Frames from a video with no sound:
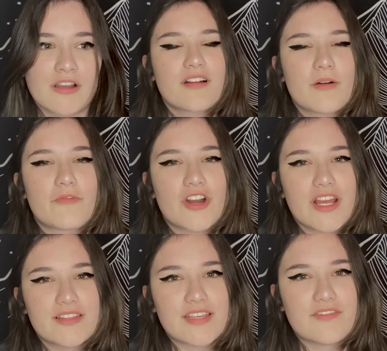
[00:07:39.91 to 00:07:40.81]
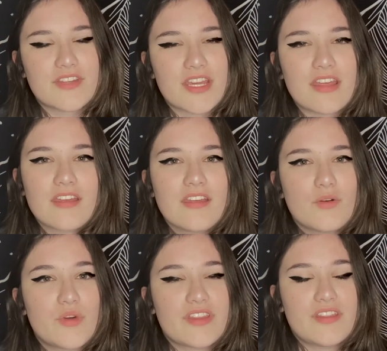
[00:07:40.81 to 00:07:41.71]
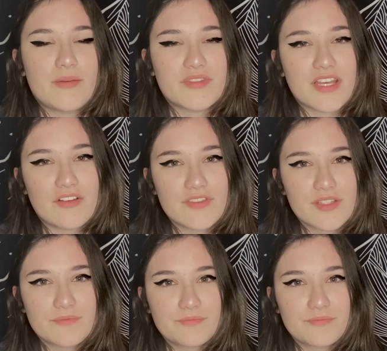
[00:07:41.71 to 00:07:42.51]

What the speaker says: comfort and safety within themselves.